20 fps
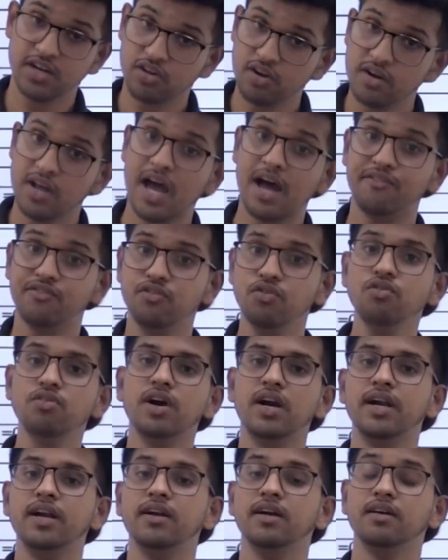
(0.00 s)
You'll have to
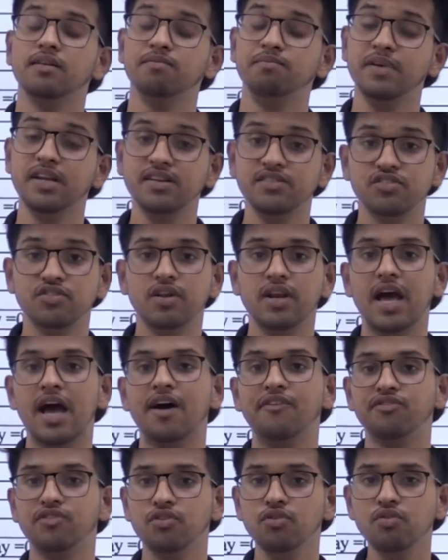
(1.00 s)
you'll
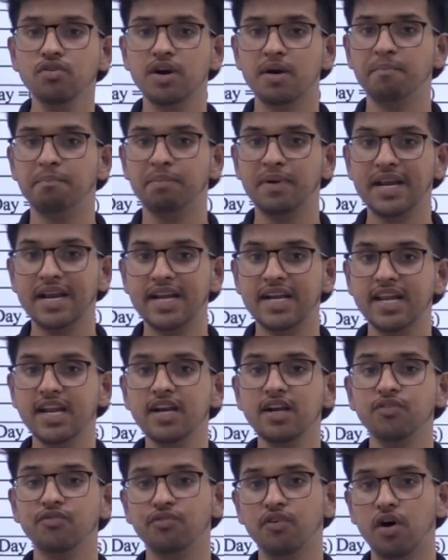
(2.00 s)
have to complete
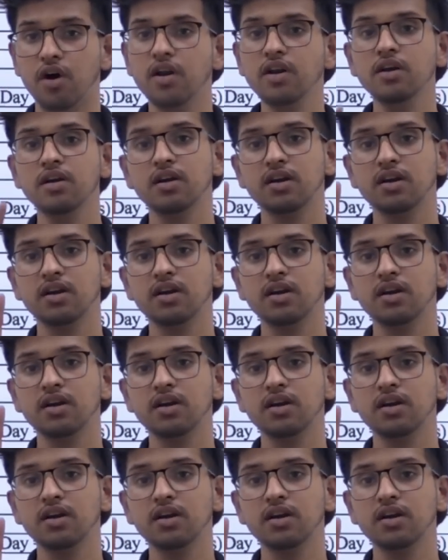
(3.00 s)
it for